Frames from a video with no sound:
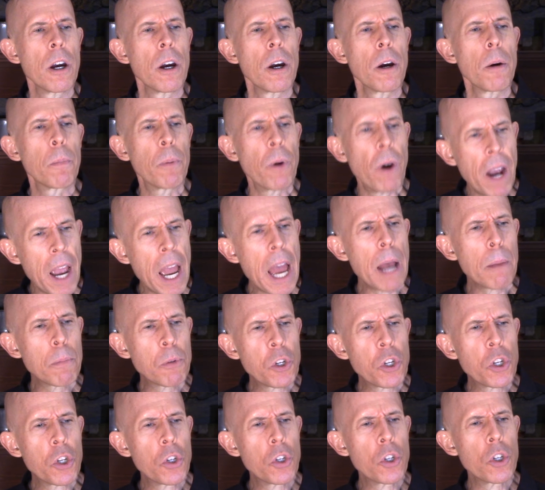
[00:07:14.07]

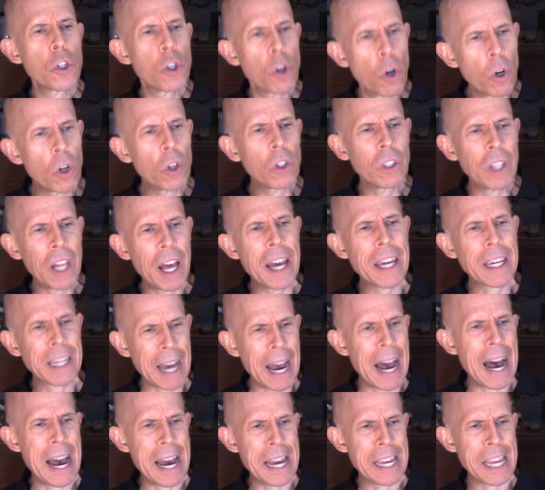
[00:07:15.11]
Perhaps you're like
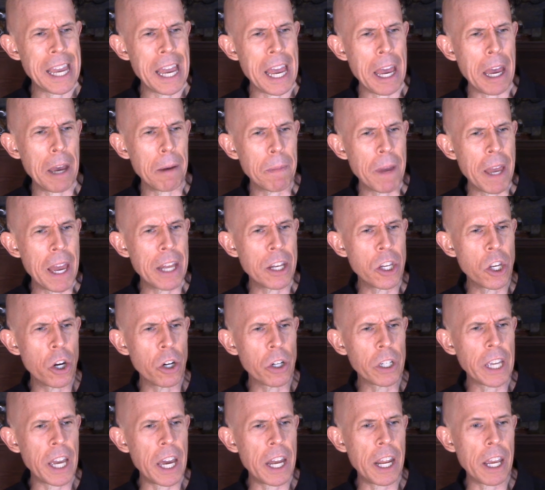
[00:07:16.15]
I am, and you're
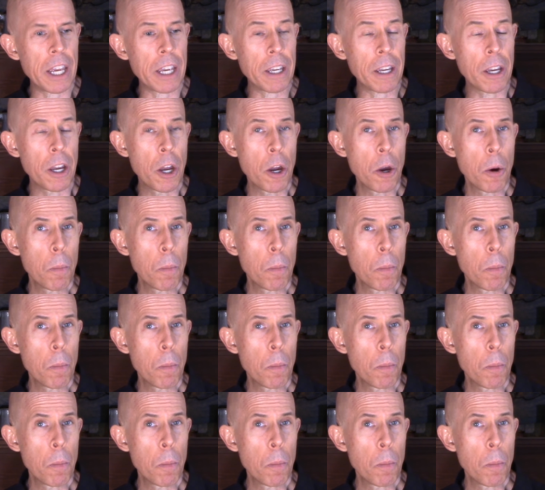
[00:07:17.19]
getting